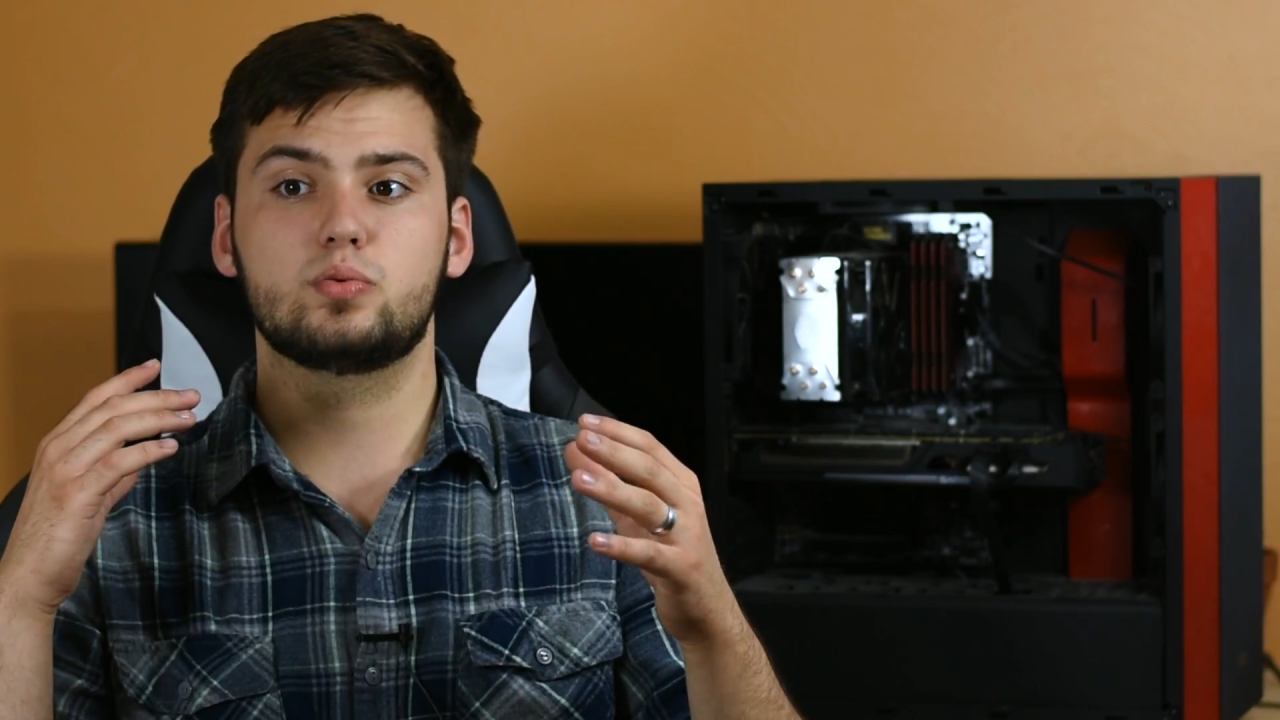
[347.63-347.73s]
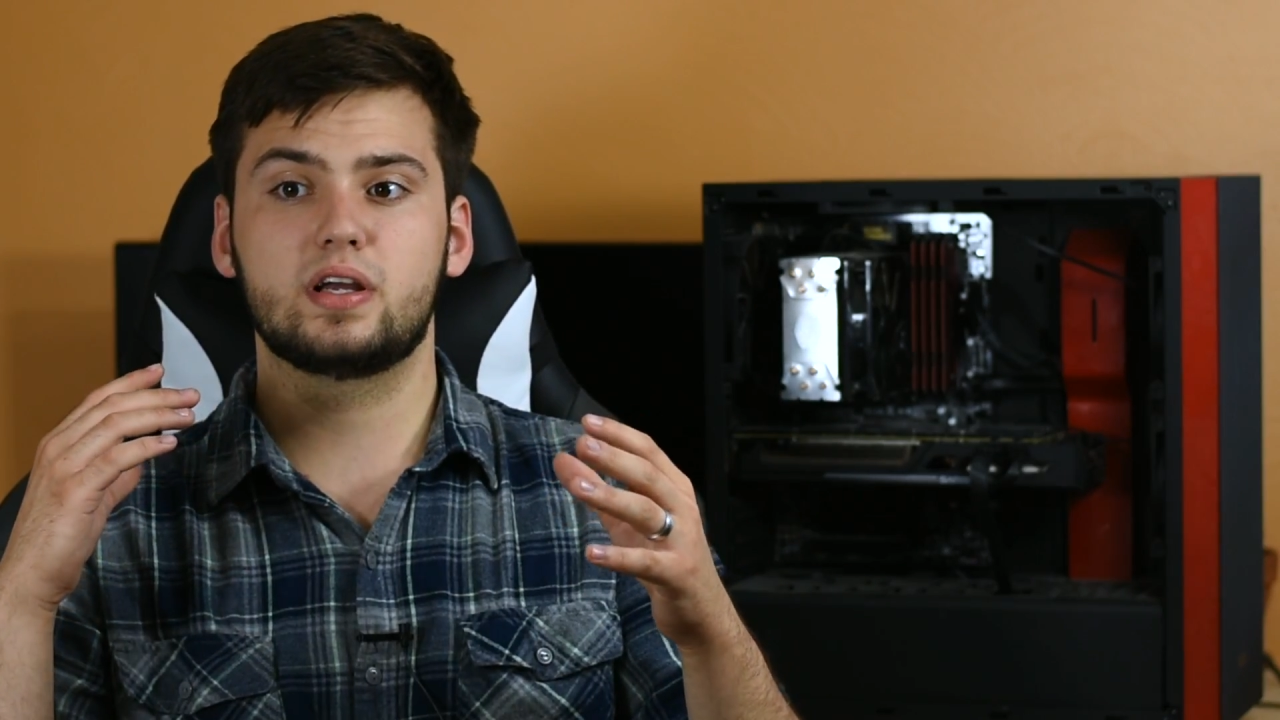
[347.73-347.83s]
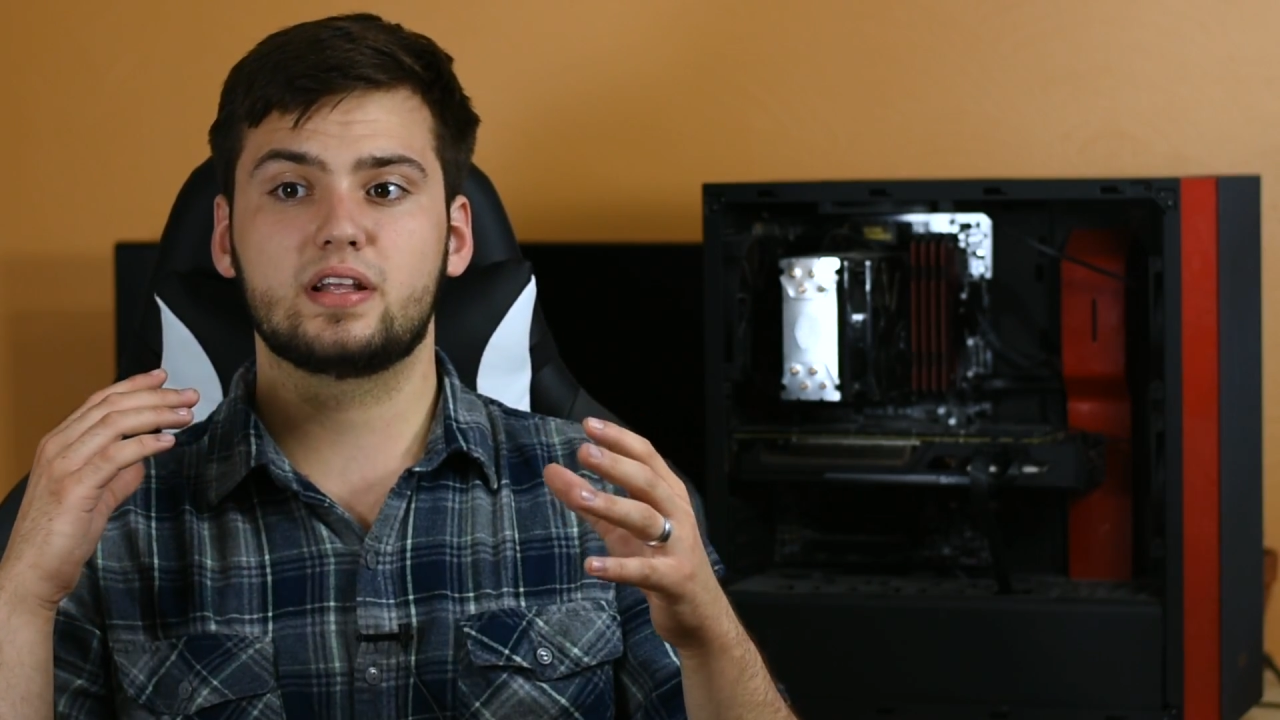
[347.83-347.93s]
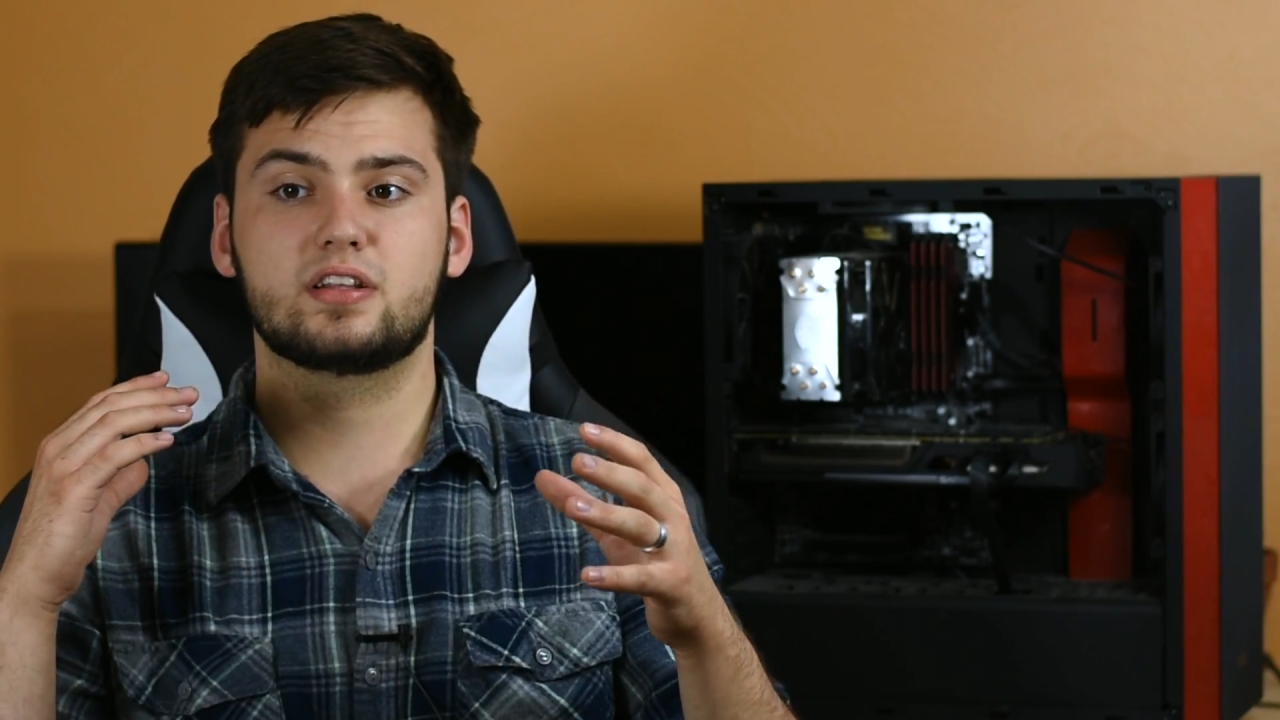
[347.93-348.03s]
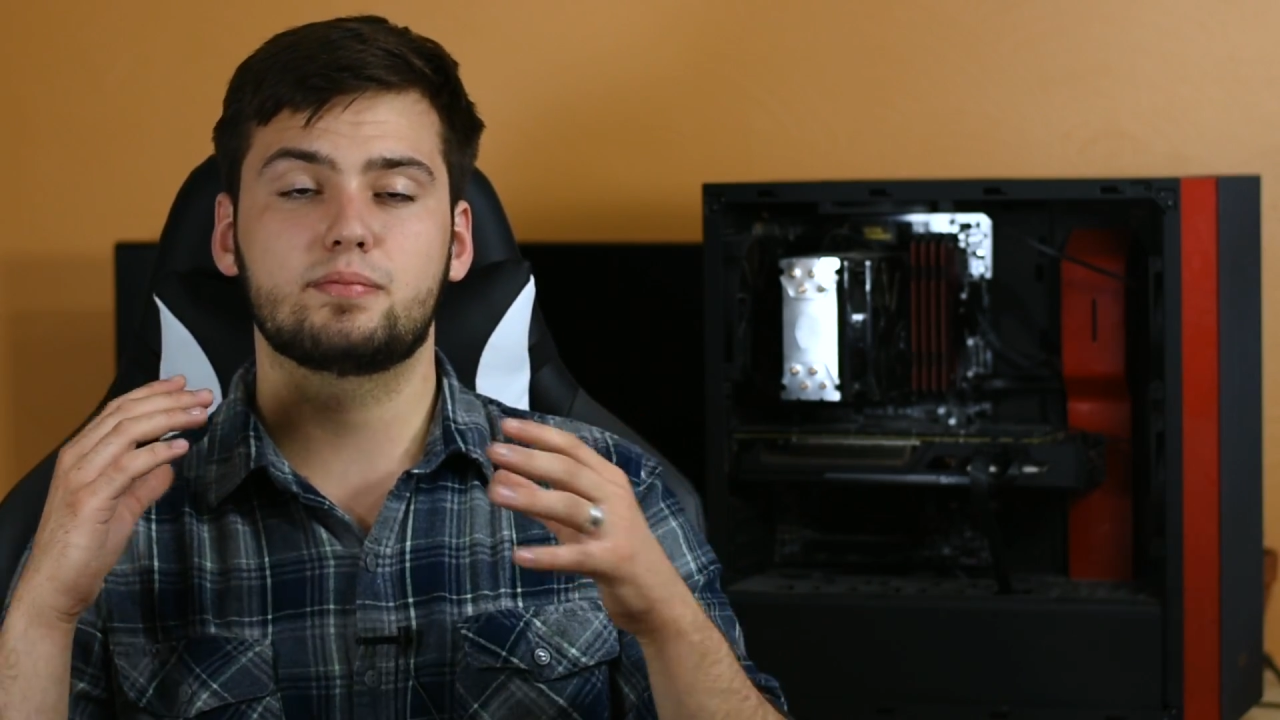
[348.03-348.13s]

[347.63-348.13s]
with